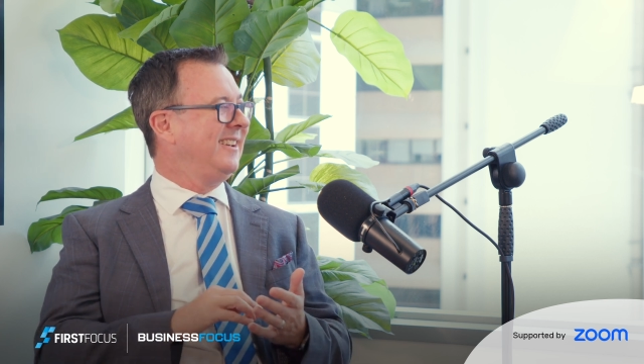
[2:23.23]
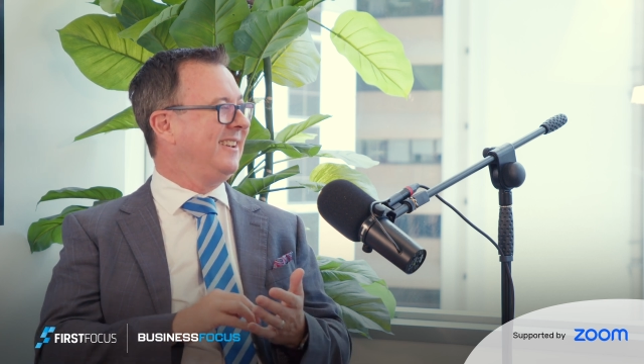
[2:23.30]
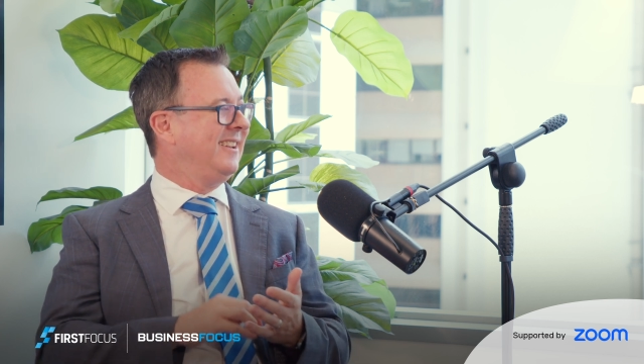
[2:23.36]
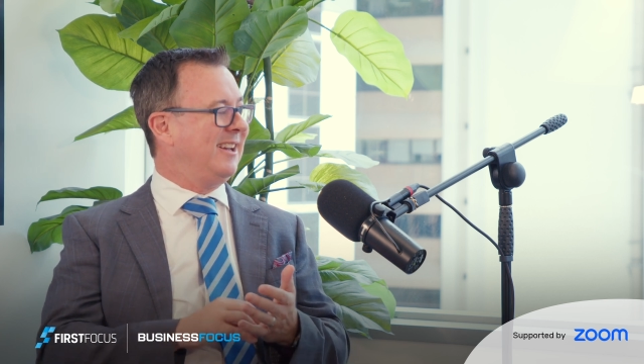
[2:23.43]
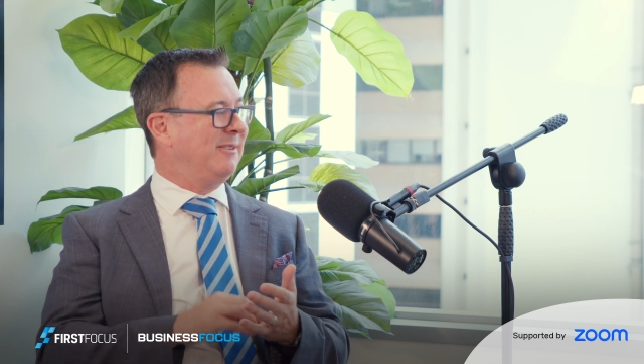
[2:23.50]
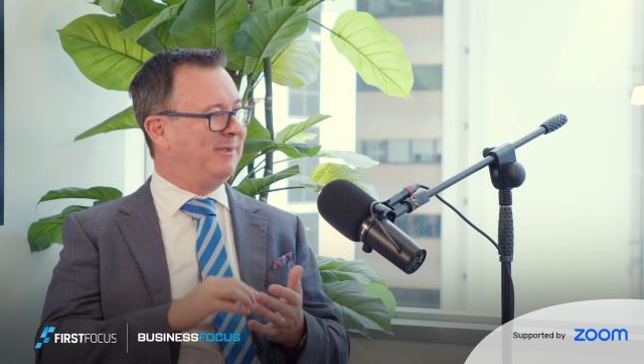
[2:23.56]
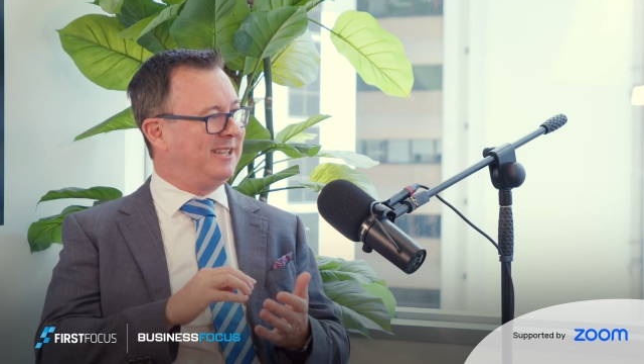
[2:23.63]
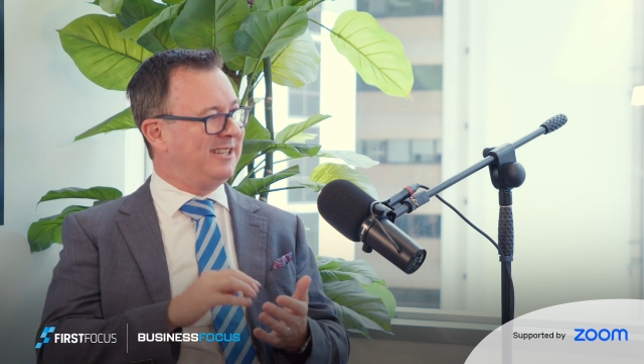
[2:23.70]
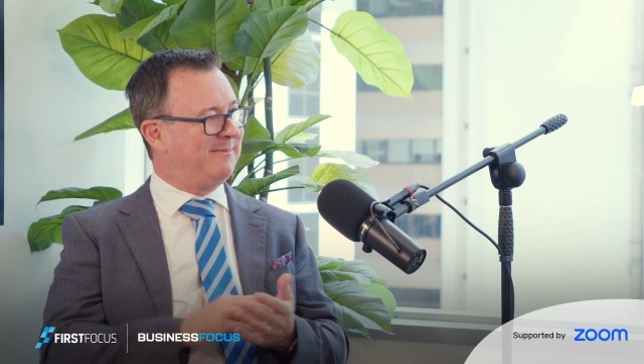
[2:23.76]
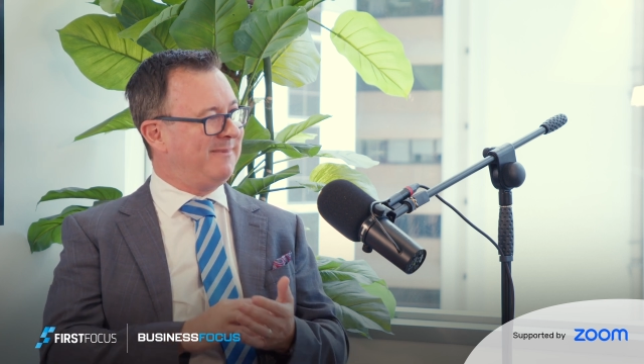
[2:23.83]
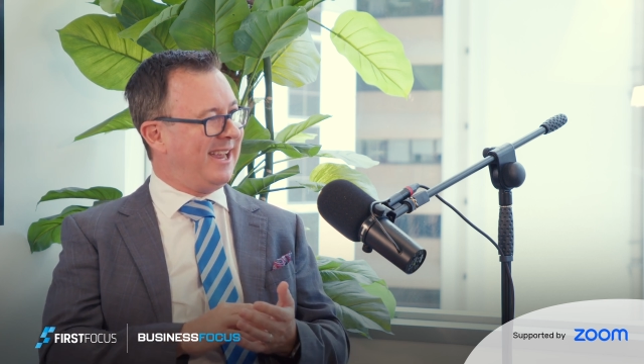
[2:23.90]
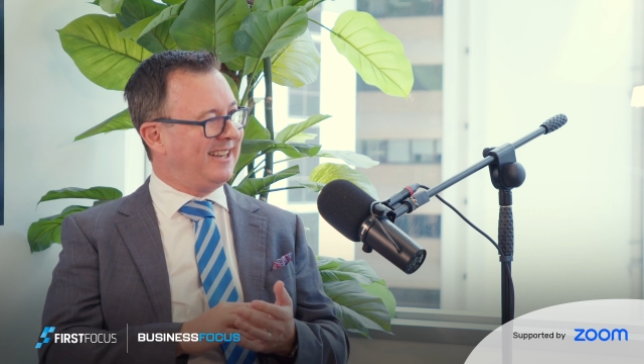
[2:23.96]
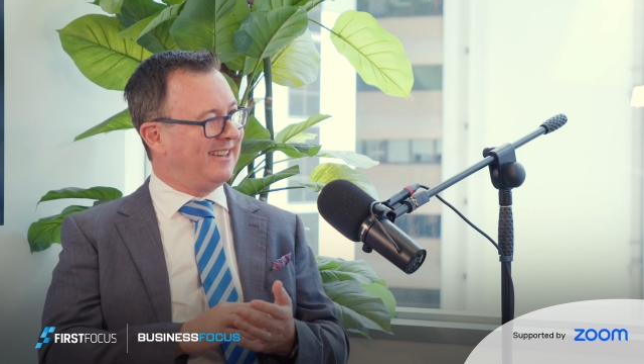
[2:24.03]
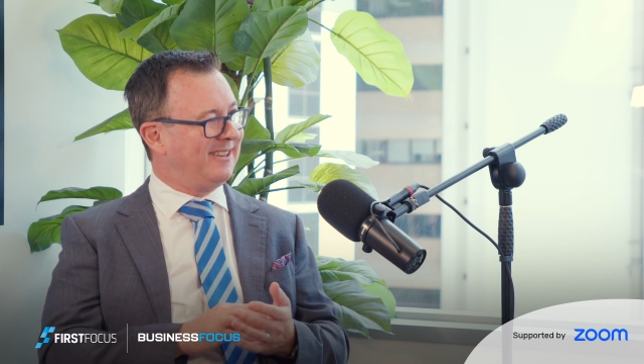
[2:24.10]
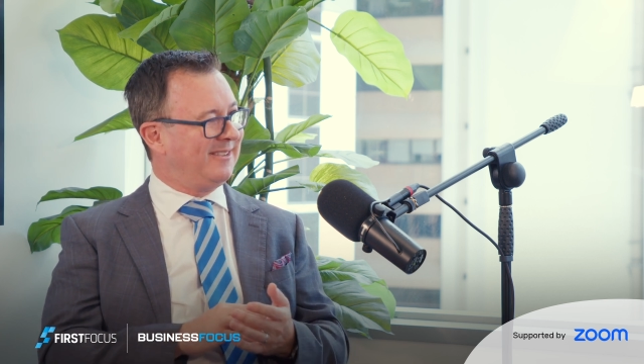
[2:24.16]
We
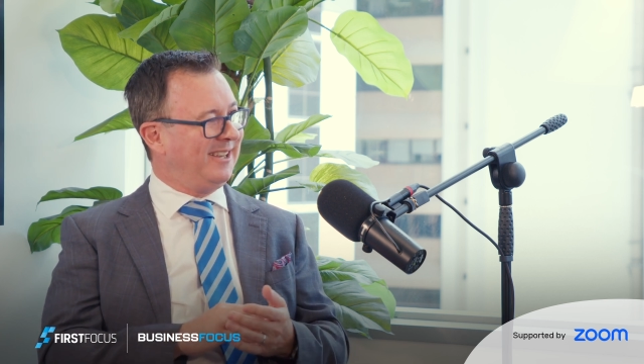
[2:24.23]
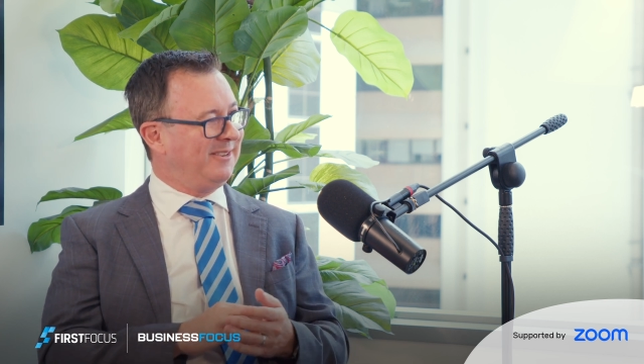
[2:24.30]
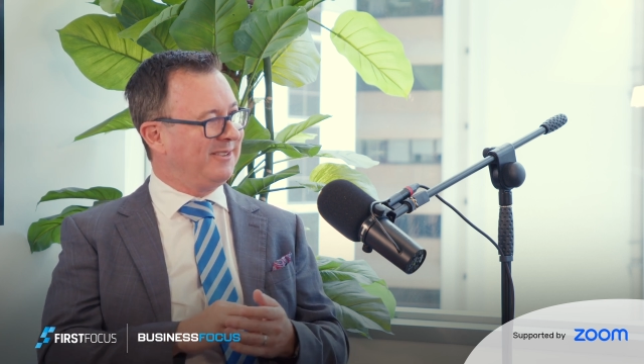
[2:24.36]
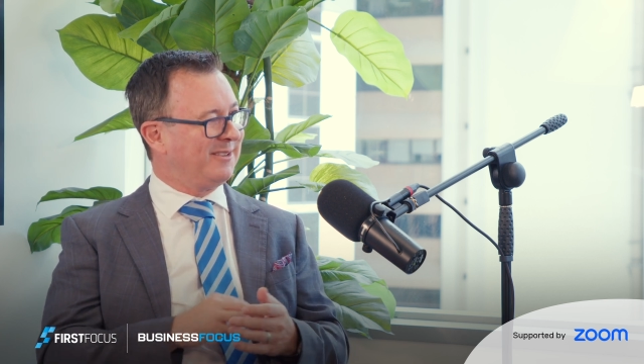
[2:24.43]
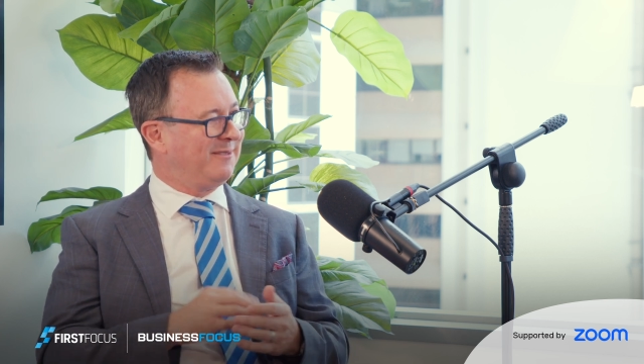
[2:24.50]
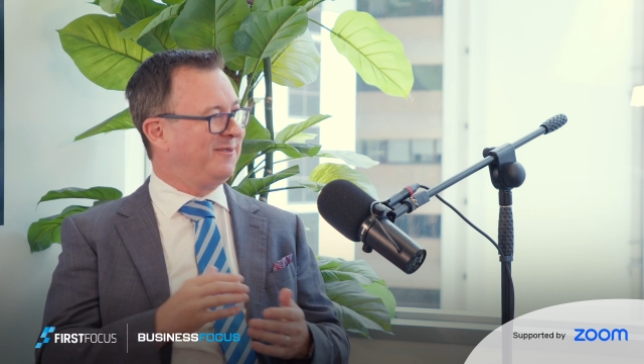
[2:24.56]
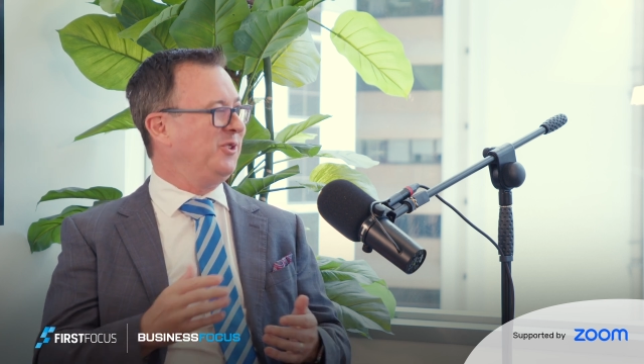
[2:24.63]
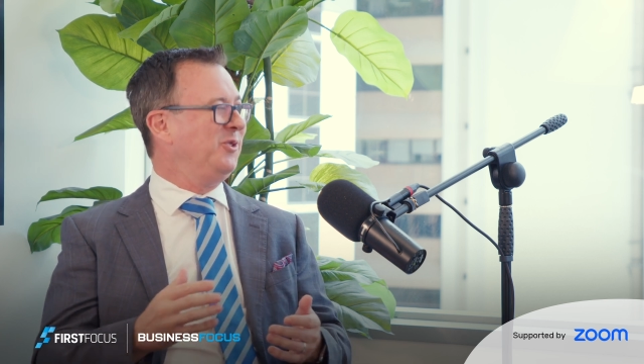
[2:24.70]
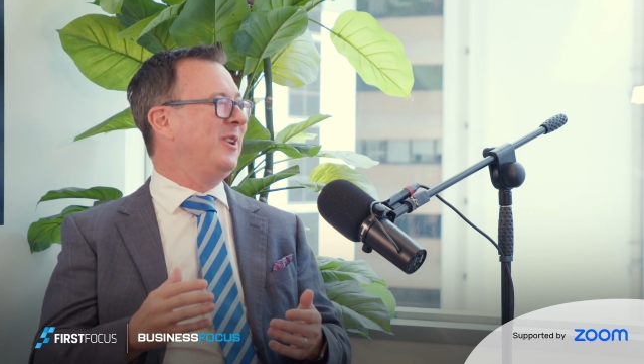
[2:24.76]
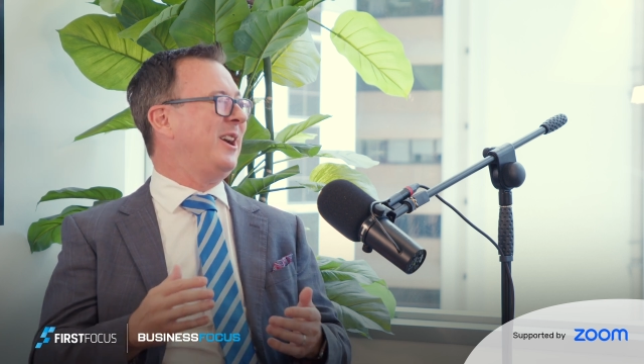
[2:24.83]
demand, and I think it was a few